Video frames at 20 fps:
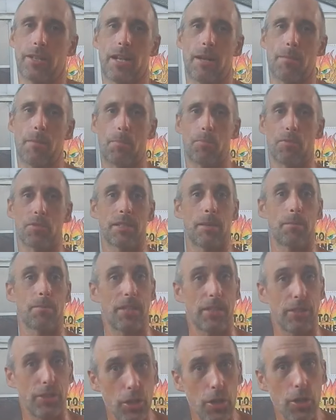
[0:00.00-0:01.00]
to come up with
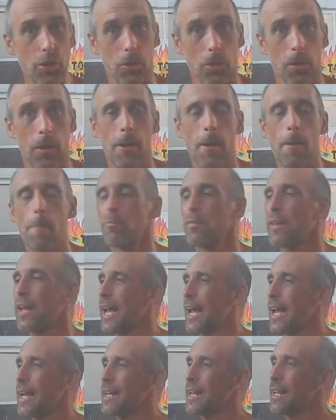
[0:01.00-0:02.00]
something new.
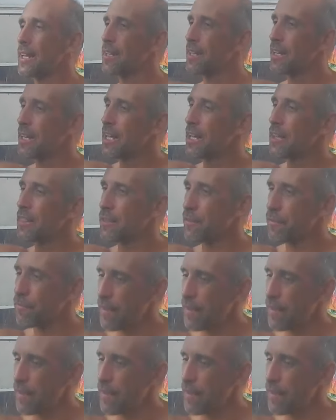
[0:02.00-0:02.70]
And the